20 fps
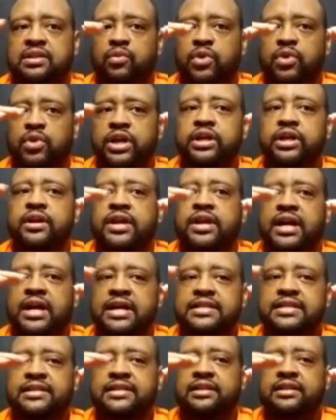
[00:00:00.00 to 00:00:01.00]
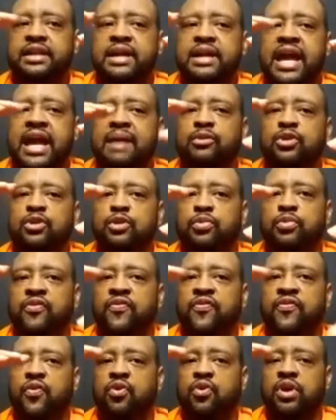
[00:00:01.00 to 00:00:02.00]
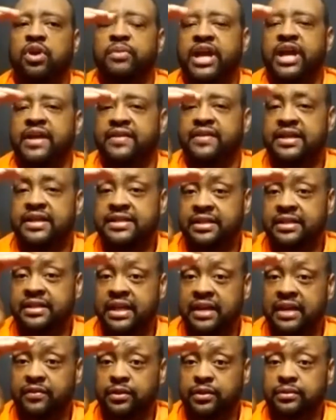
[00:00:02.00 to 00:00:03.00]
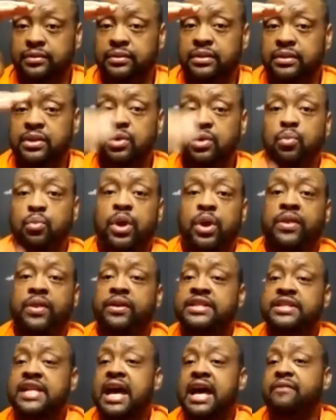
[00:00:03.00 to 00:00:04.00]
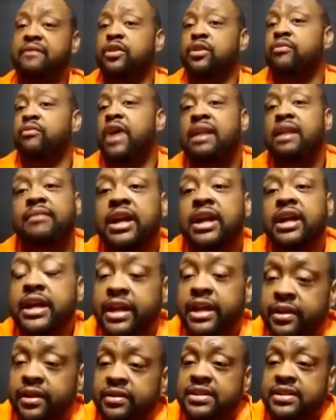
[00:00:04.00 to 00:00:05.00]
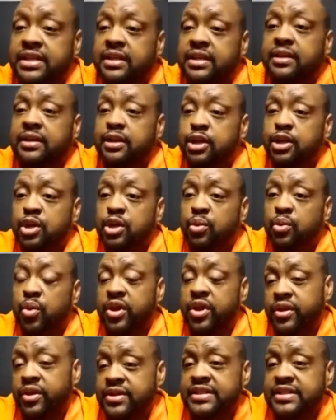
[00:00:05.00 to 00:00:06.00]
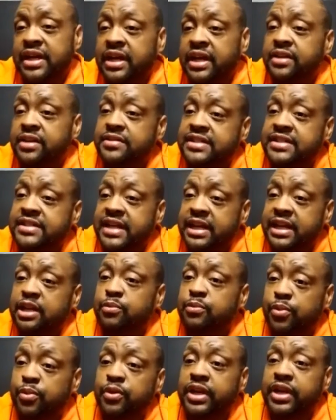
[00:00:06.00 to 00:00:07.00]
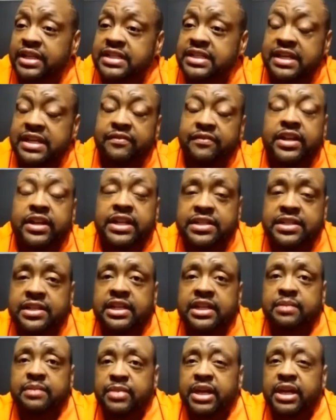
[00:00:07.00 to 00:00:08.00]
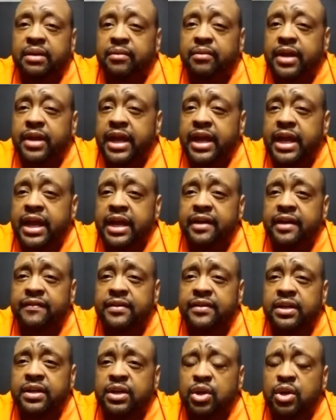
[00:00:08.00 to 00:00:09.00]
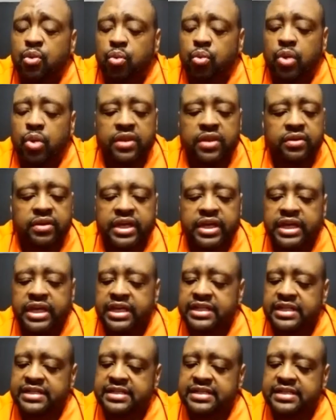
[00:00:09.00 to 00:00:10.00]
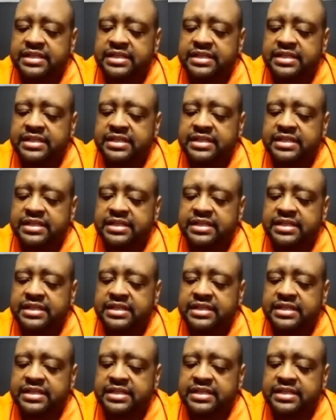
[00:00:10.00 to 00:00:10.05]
you're constantly able to perform at this level, whether it's having the right amount of energy, whether it's understanding the productivity that you need to be able to have, whether it's